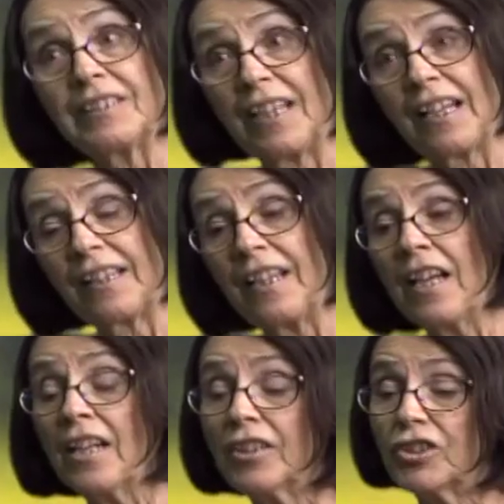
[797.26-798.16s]
exactly.
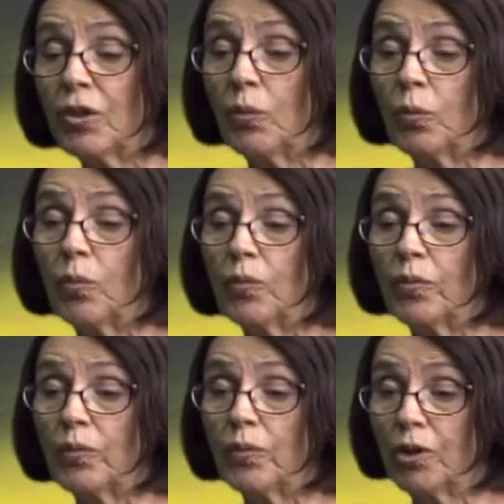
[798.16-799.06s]
So
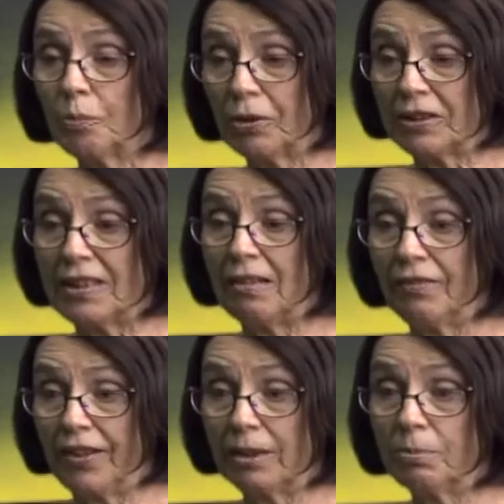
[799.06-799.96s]
your book is now
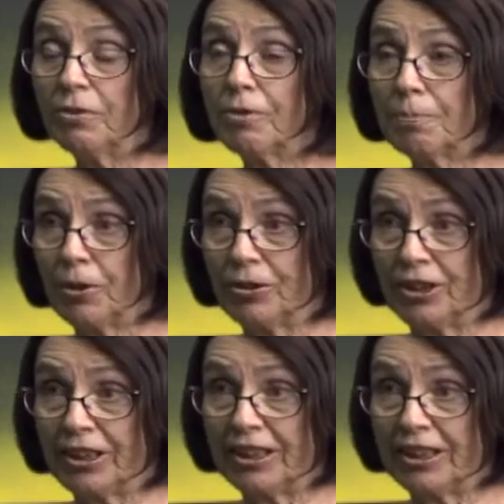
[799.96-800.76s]
available for purchase.